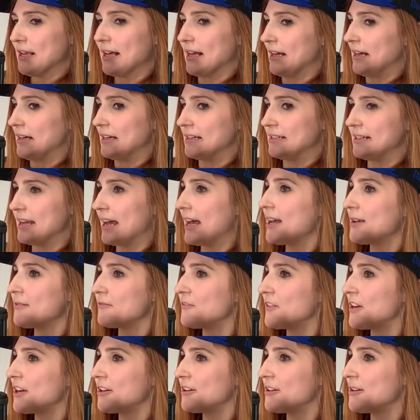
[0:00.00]
Uh, not
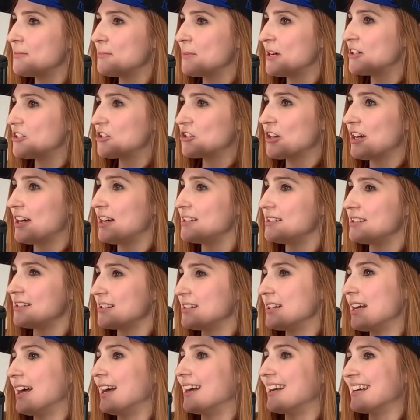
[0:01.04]
very much on
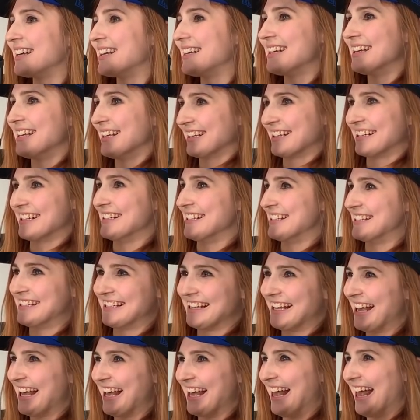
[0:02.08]
design because
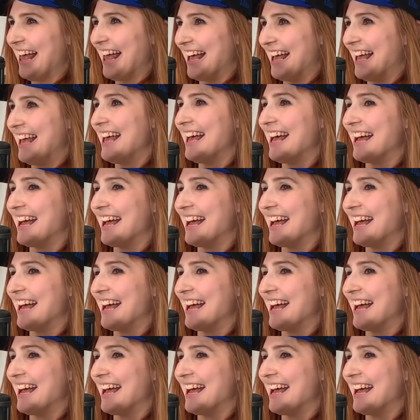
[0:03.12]
okay. I,